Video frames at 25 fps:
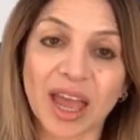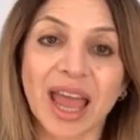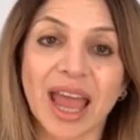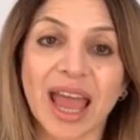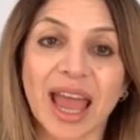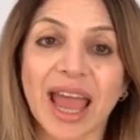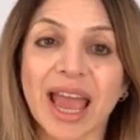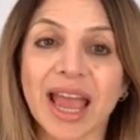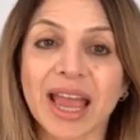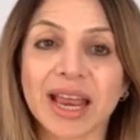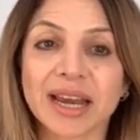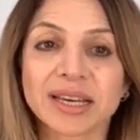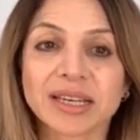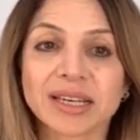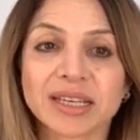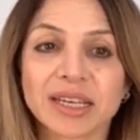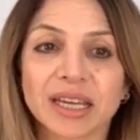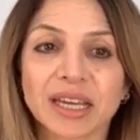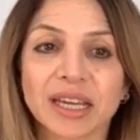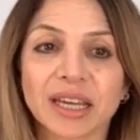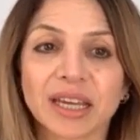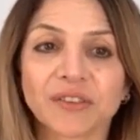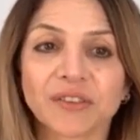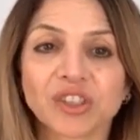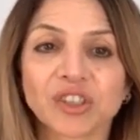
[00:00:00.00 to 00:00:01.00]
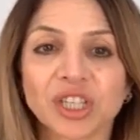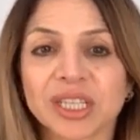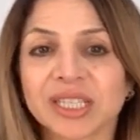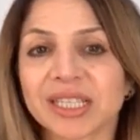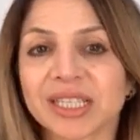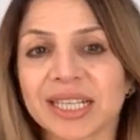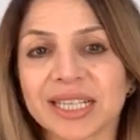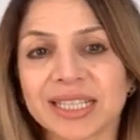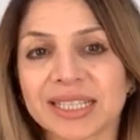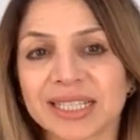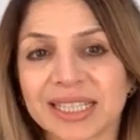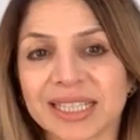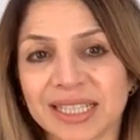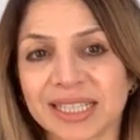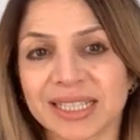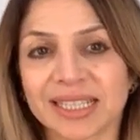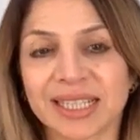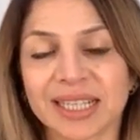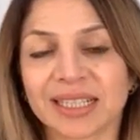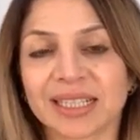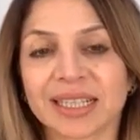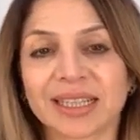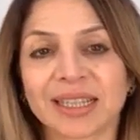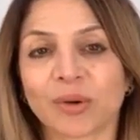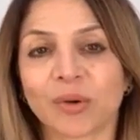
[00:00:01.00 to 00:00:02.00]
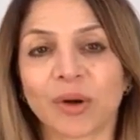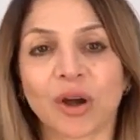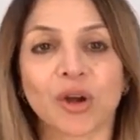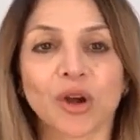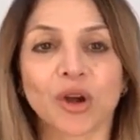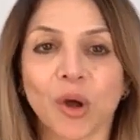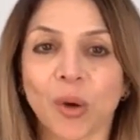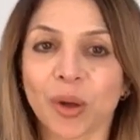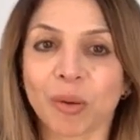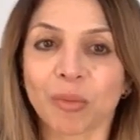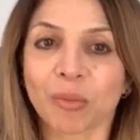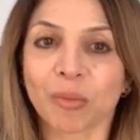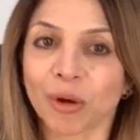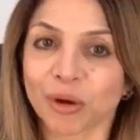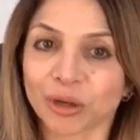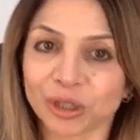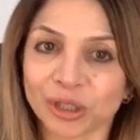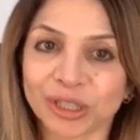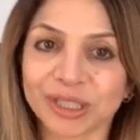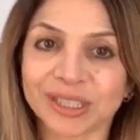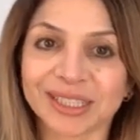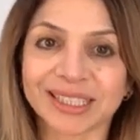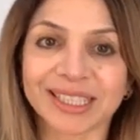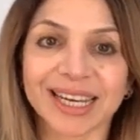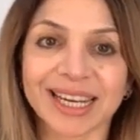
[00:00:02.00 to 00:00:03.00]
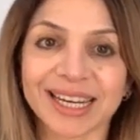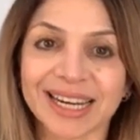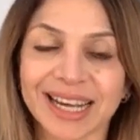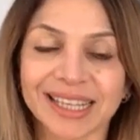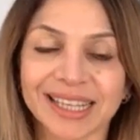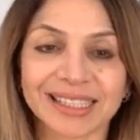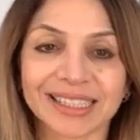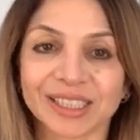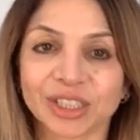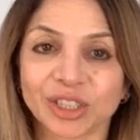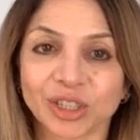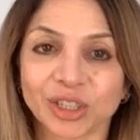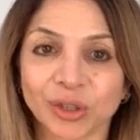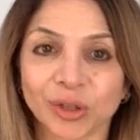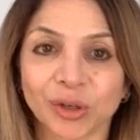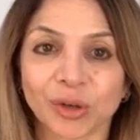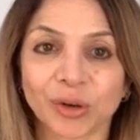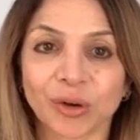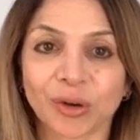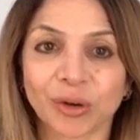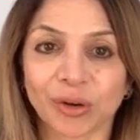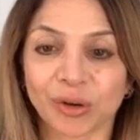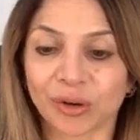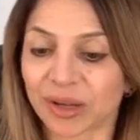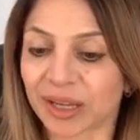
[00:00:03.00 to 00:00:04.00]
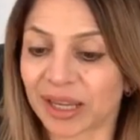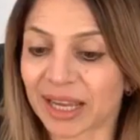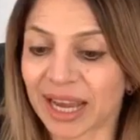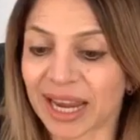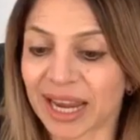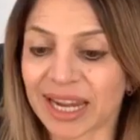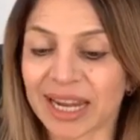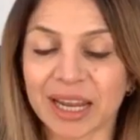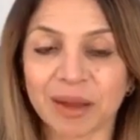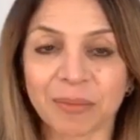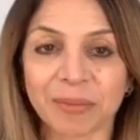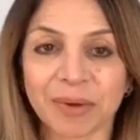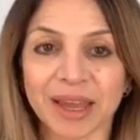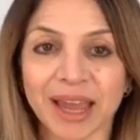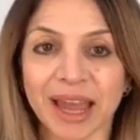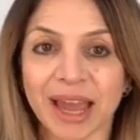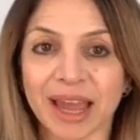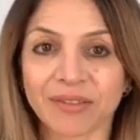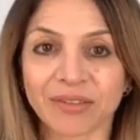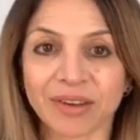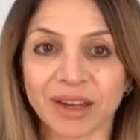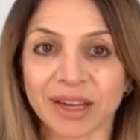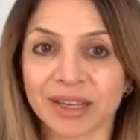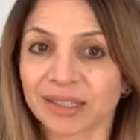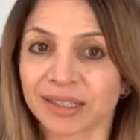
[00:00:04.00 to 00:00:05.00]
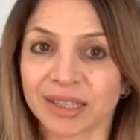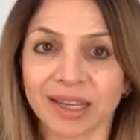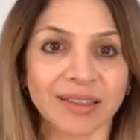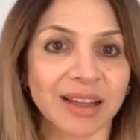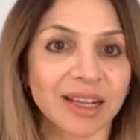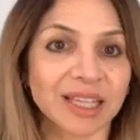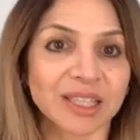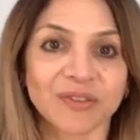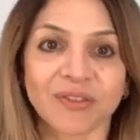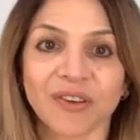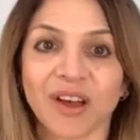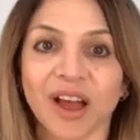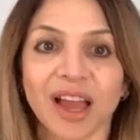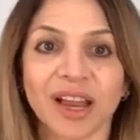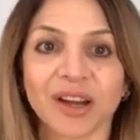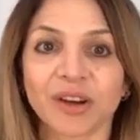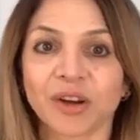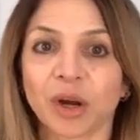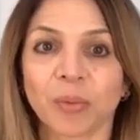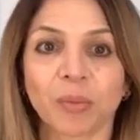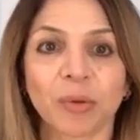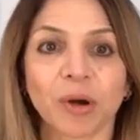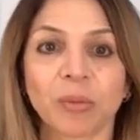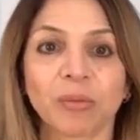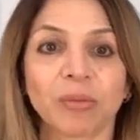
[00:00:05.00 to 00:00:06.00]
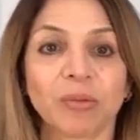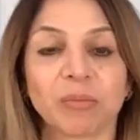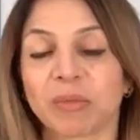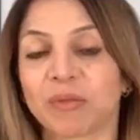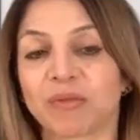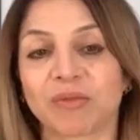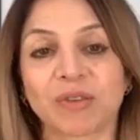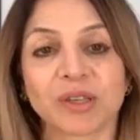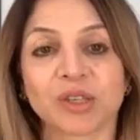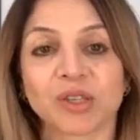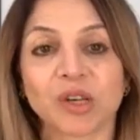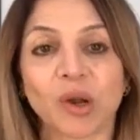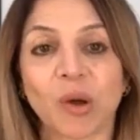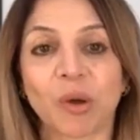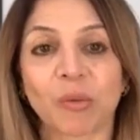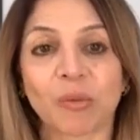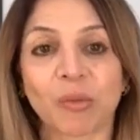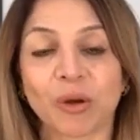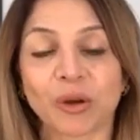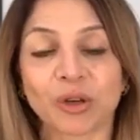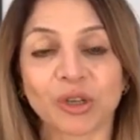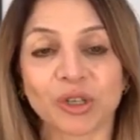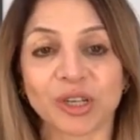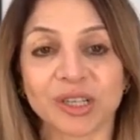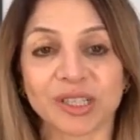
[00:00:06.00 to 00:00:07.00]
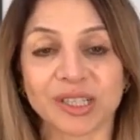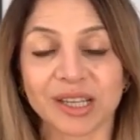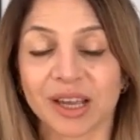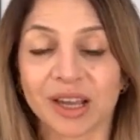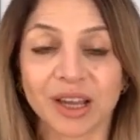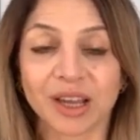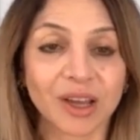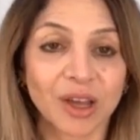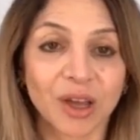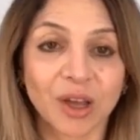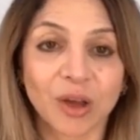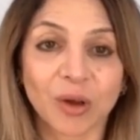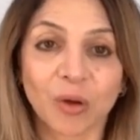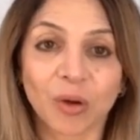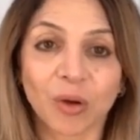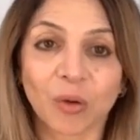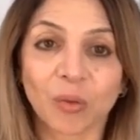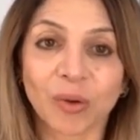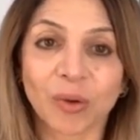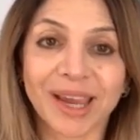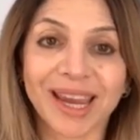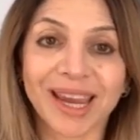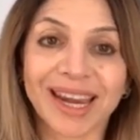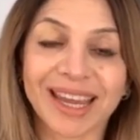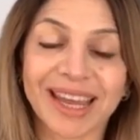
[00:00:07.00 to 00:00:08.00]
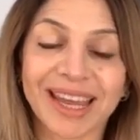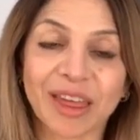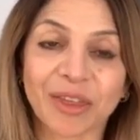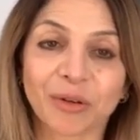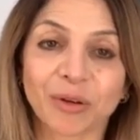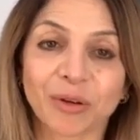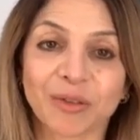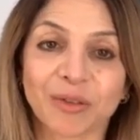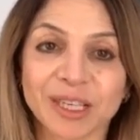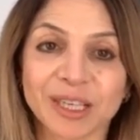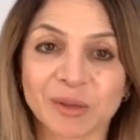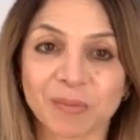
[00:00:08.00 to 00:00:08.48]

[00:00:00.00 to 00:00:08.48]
And if she's insisting that there are no emotions connected to her eating behavior, so that's fine, no problem. If there's no emotions, we're going to get through this